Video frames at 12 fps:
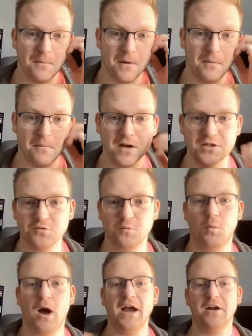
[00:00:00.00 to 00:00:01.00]
a much
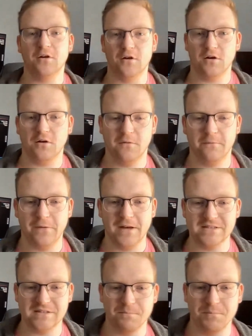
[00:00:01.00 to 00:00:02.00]
wider
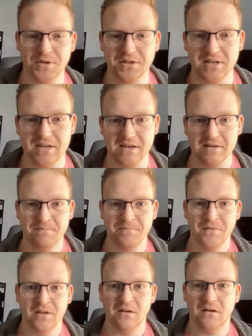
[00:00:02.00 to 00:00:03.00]
flexibility
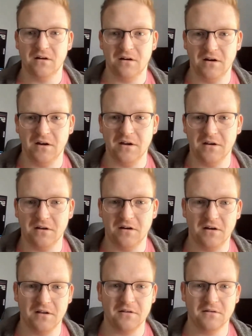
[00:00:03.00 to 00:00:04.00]

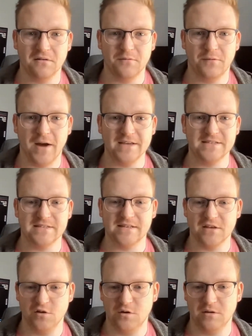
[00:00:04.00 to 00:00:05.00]
on devices
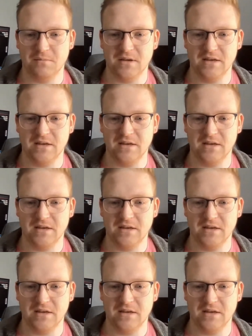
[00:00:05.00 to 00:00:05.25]
that you can